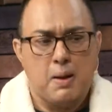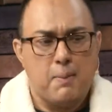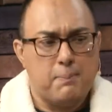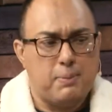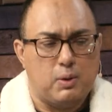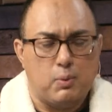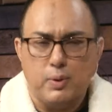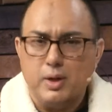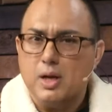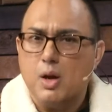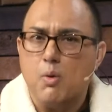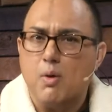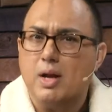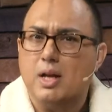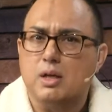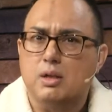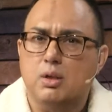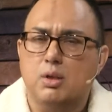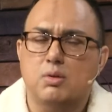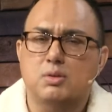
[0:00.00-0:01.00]
But we don't
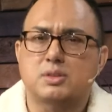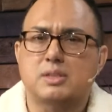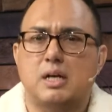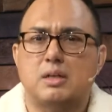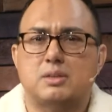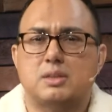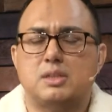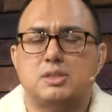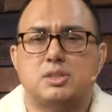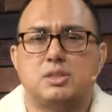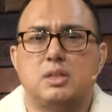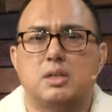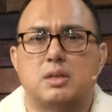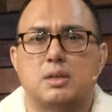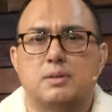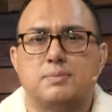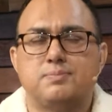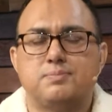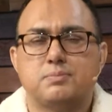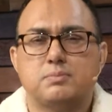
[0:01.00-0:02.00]
want to close out this
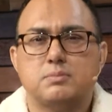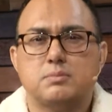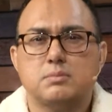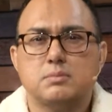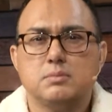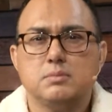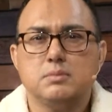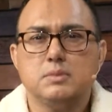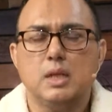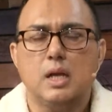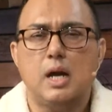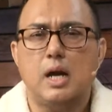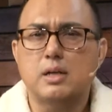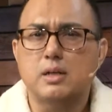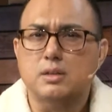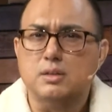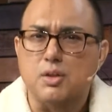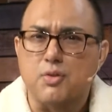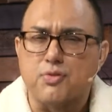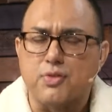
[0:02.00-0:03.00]
year
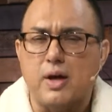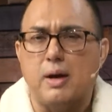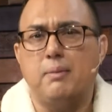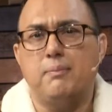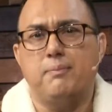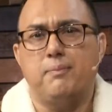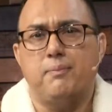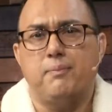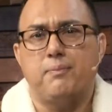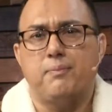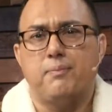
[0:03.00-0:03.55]
under the thumb.